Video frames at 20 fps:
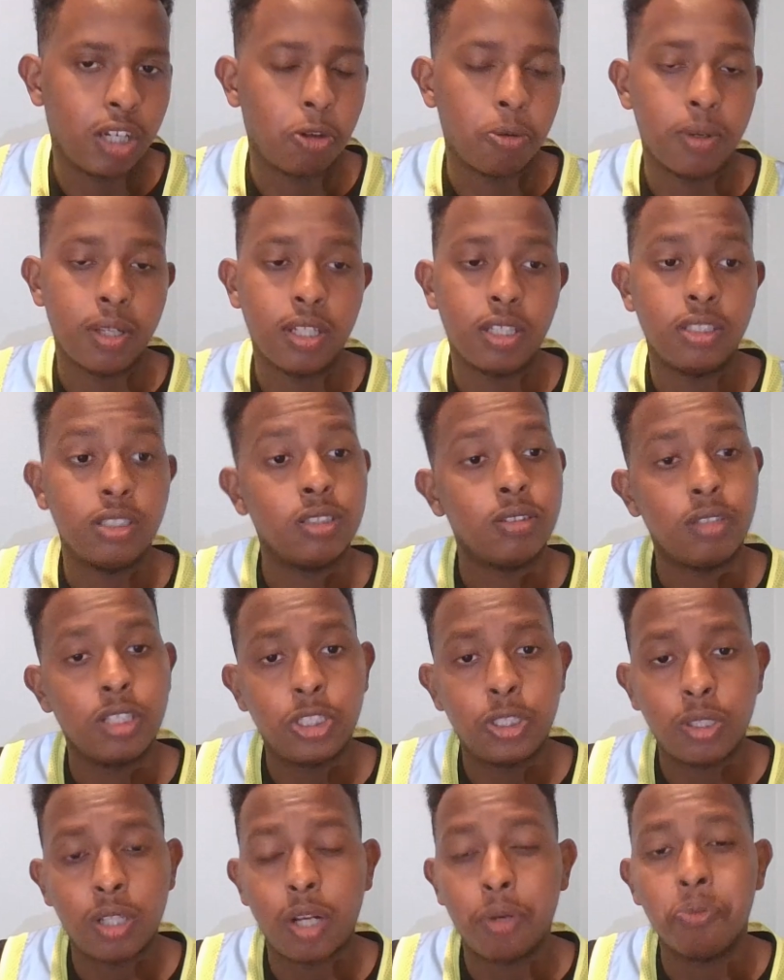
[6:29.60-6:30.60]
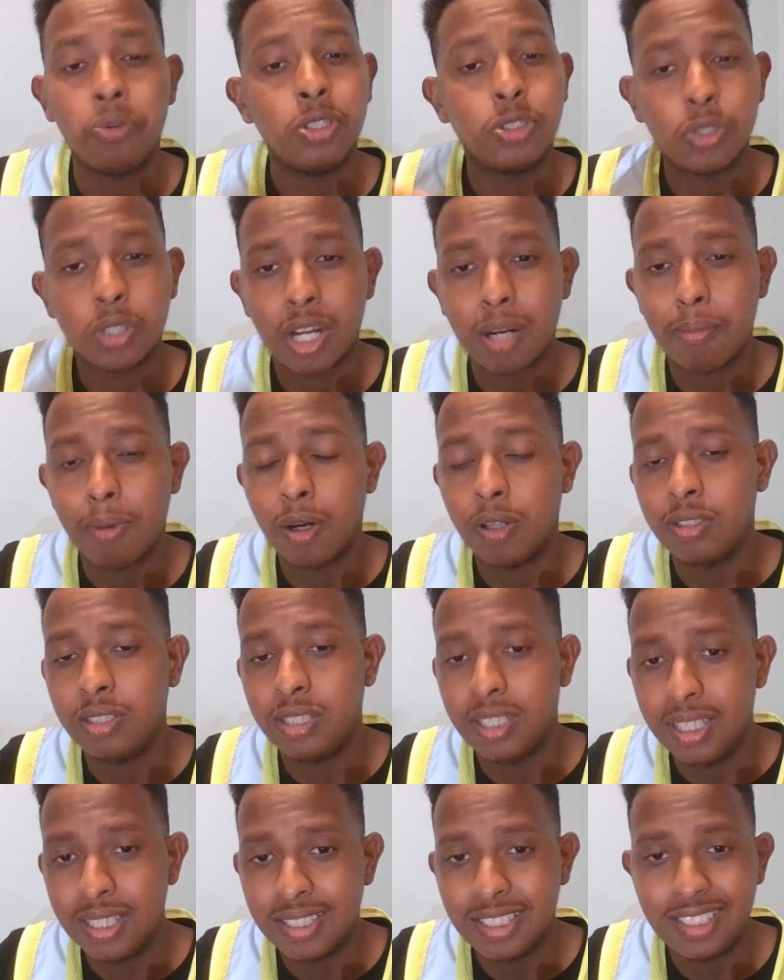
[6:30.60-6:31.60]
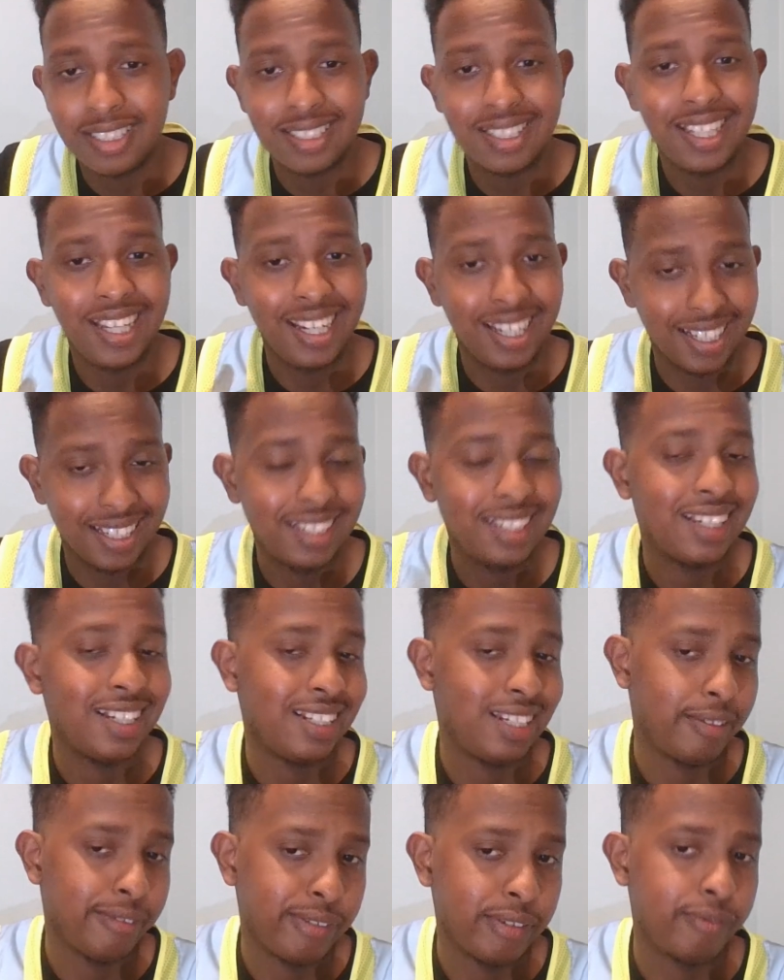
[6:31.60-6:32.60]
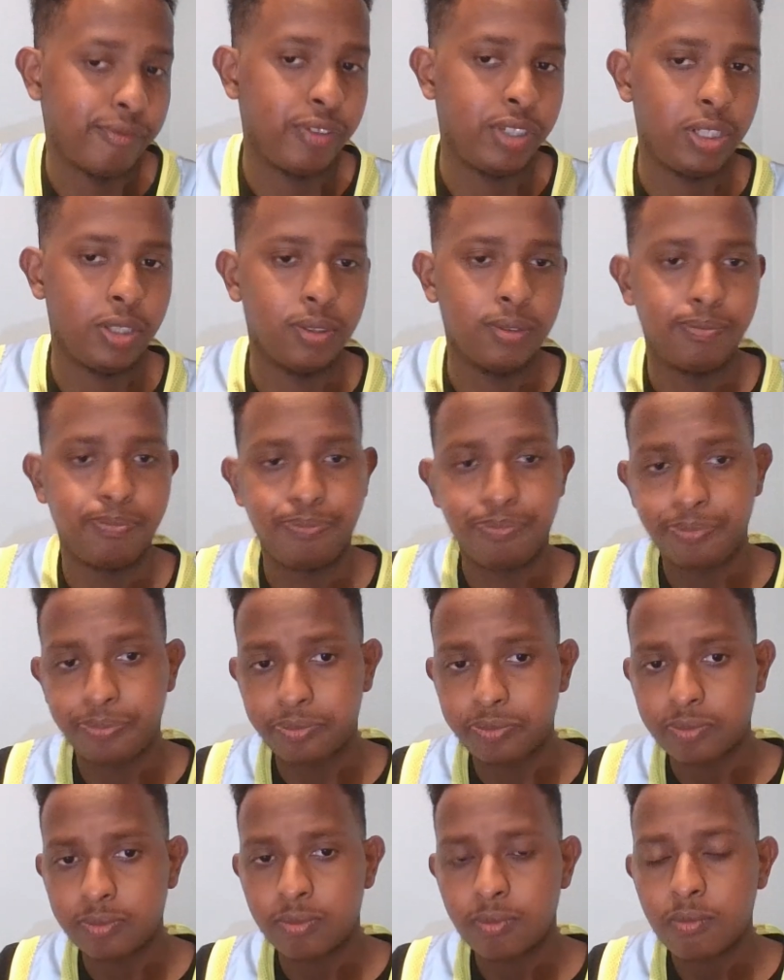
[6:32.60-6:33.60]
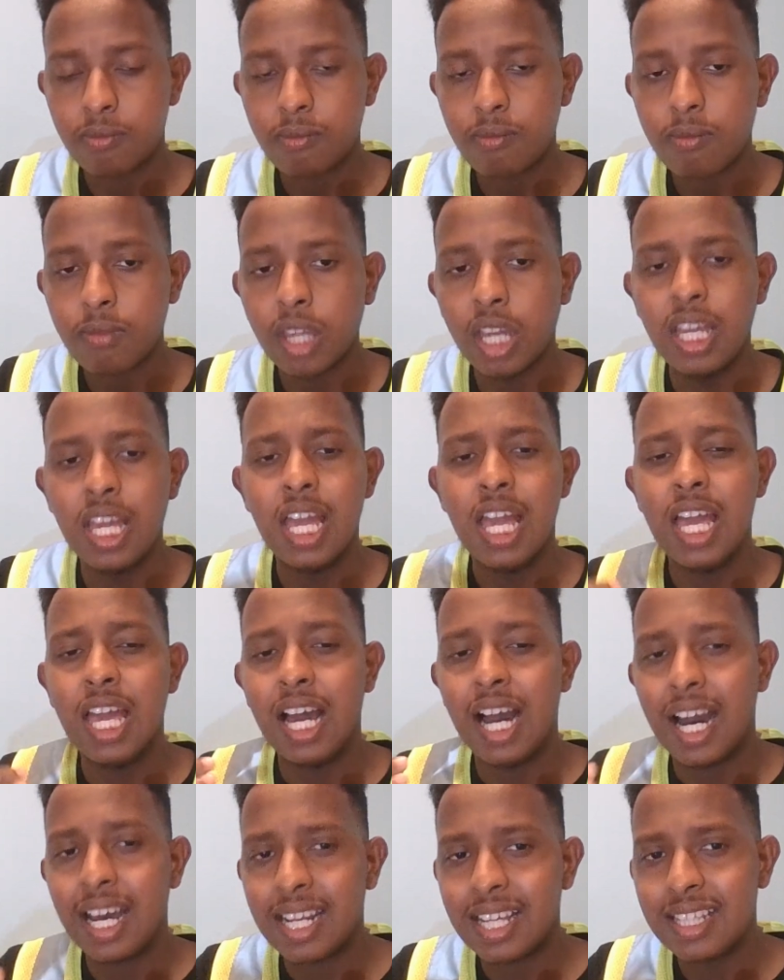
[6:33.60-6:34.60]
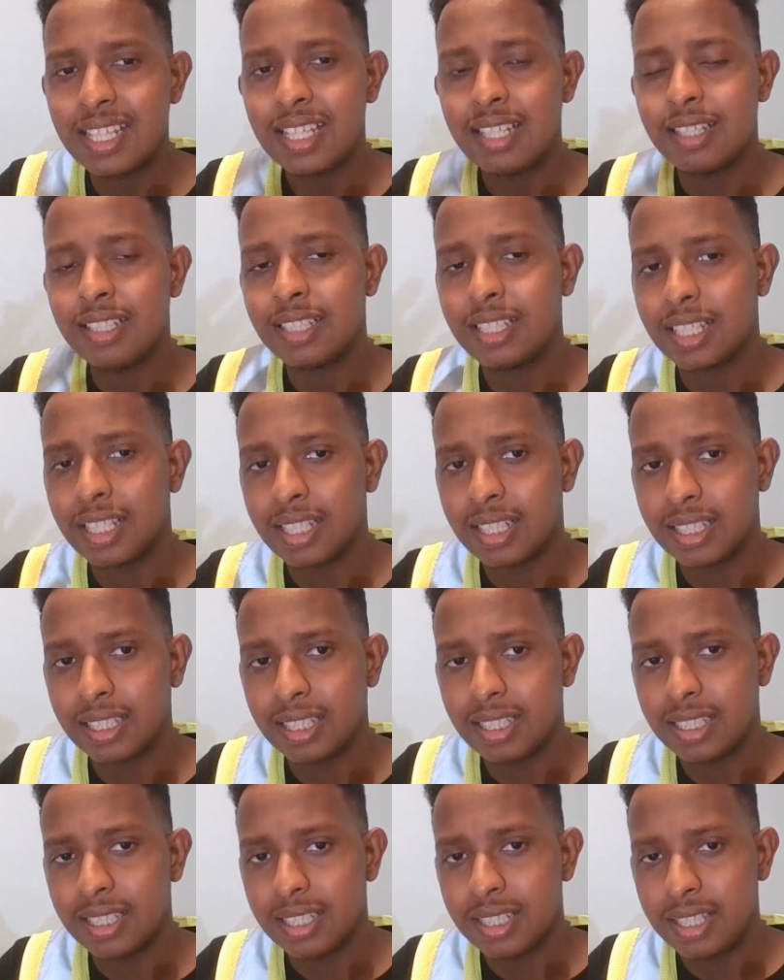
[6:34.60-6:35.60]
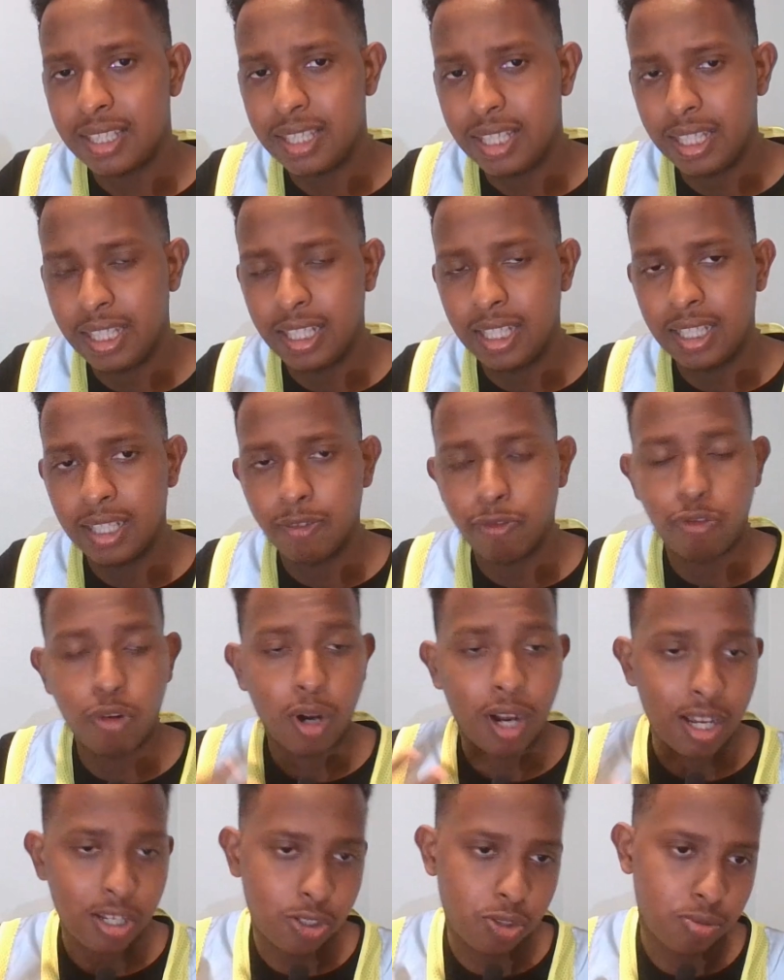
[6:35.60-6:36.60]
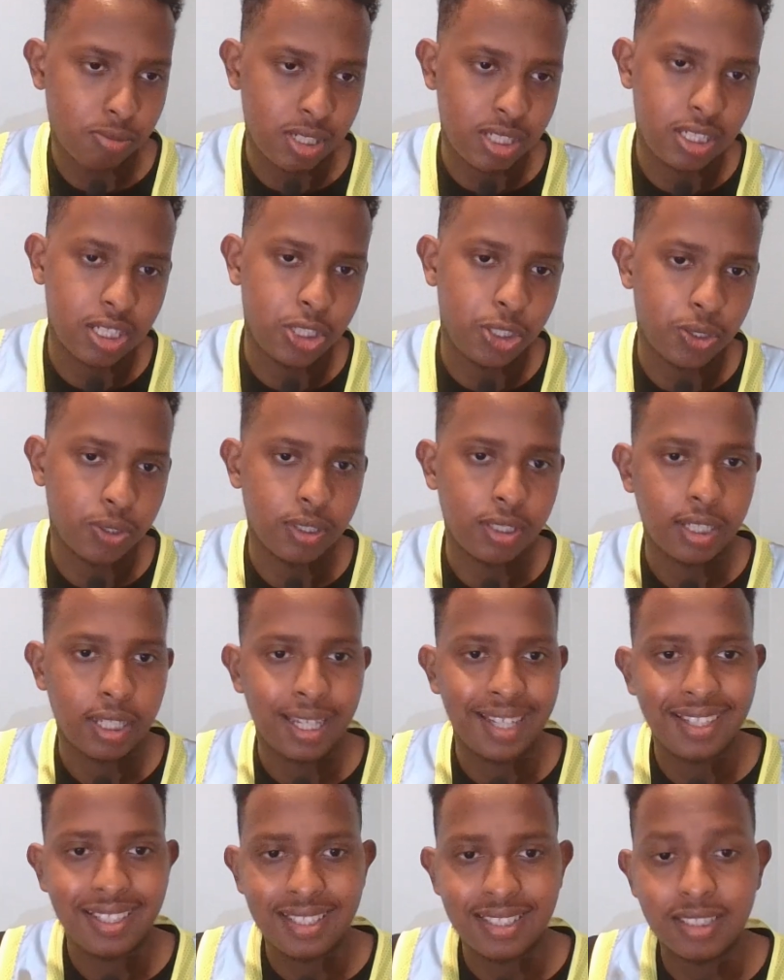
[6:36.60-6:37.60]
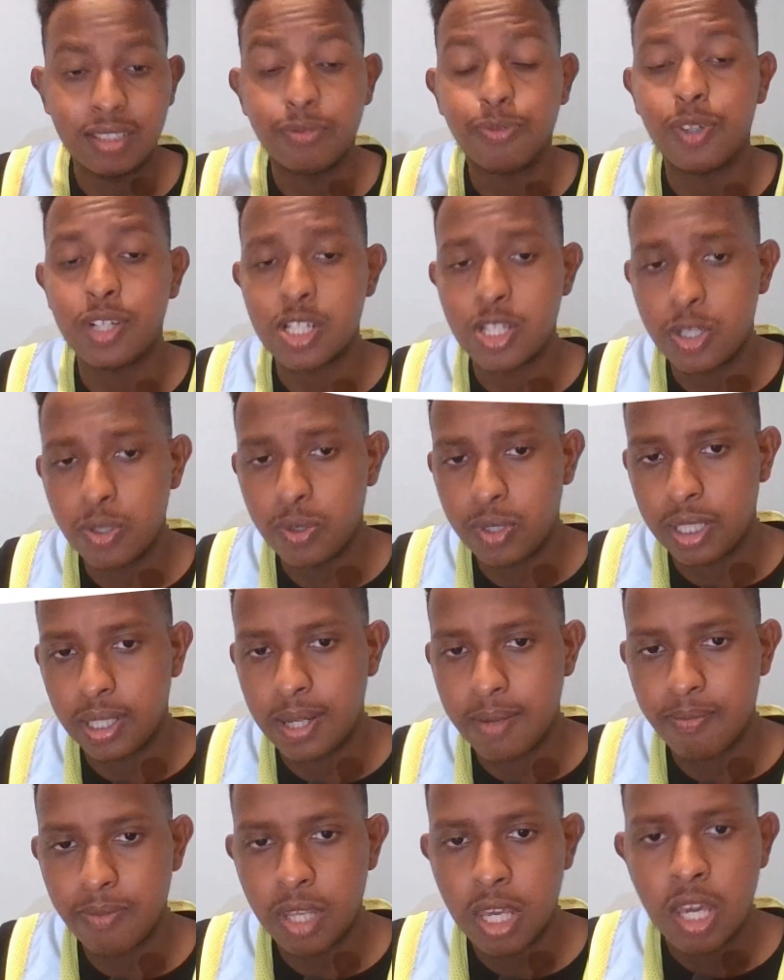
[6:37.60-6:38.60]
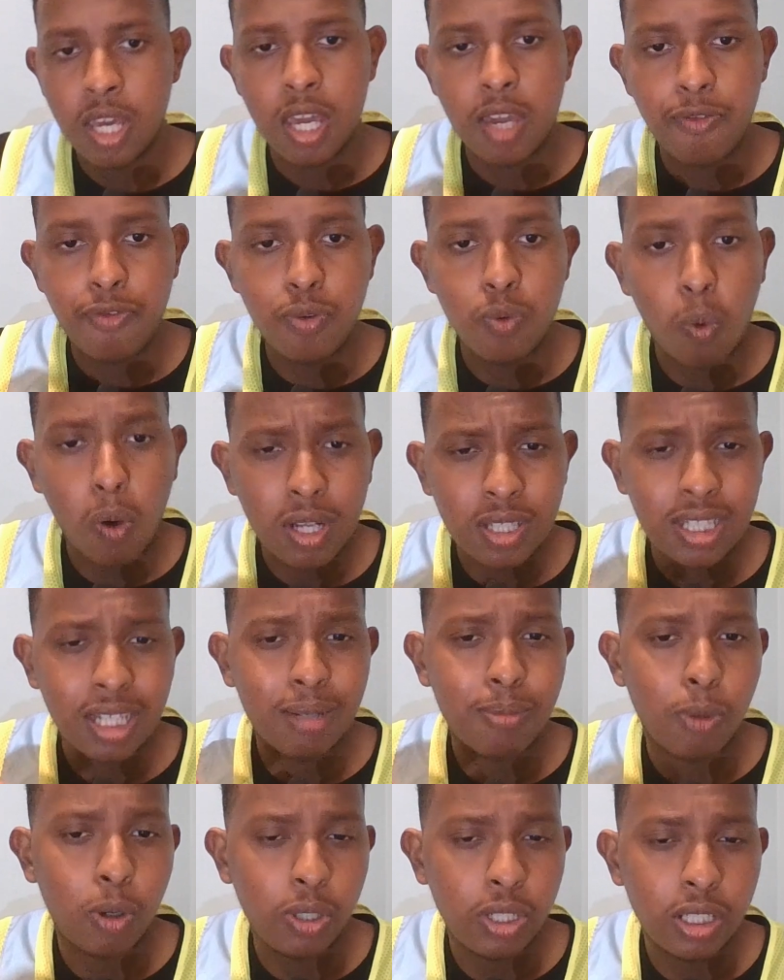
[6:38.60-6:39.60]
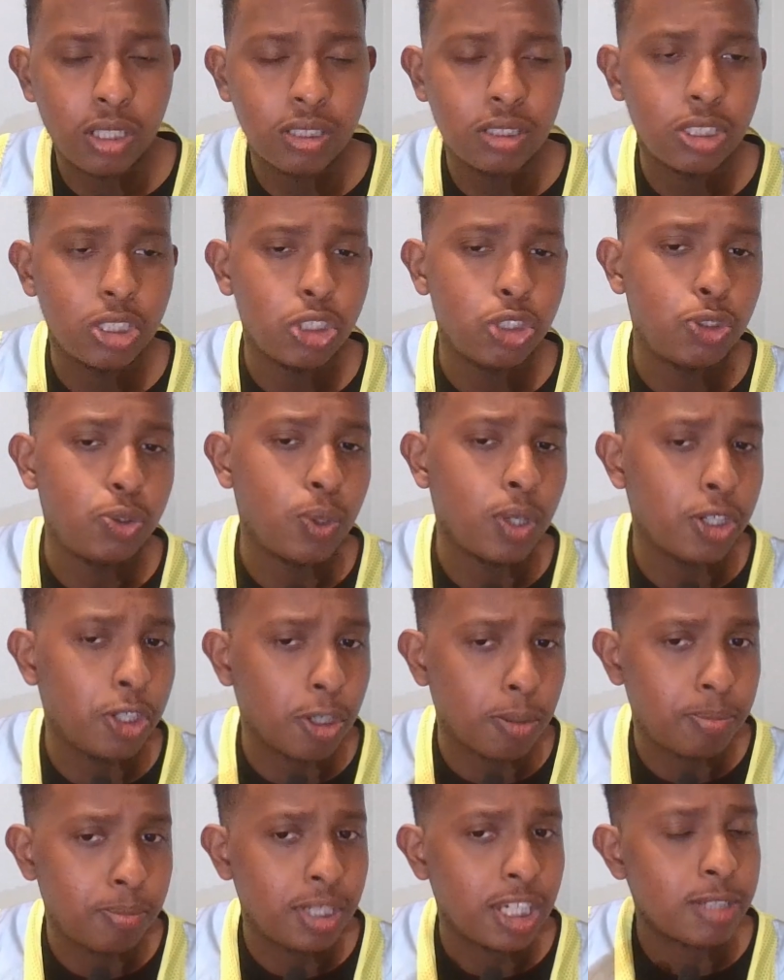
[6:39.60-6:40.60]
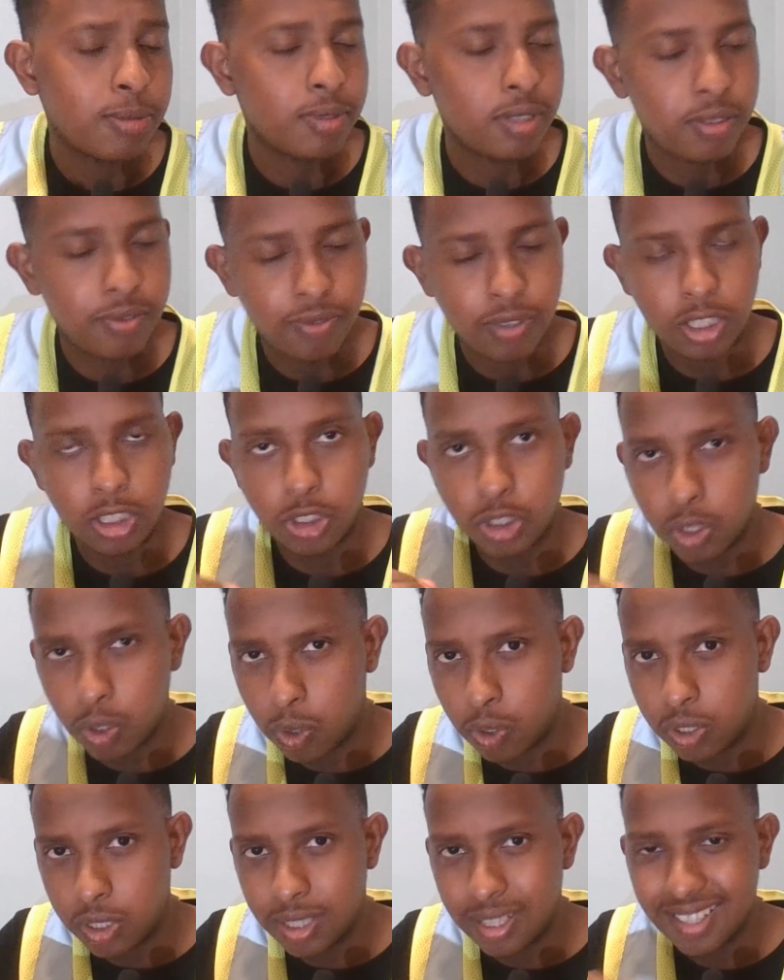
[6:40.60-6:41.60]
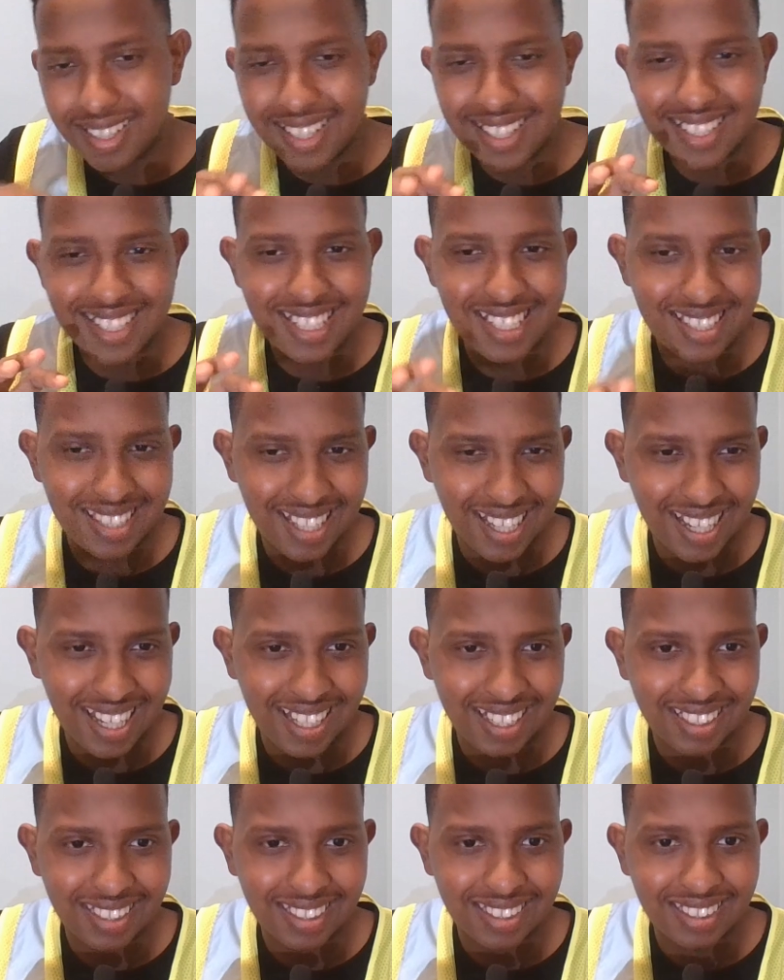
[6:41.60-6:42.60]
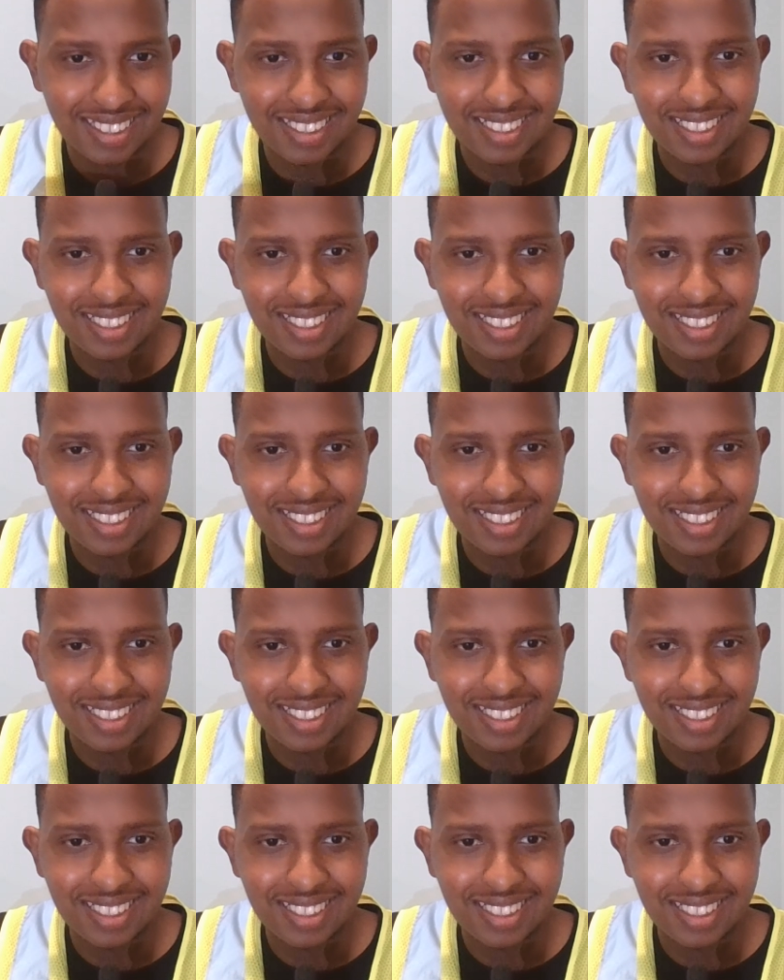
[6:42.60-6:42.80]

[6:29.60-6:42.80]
augmented generation, and we'll talk about this in a different video. Another thing for customization is fine-tuning. If you want a model to adopt a specific tone, style,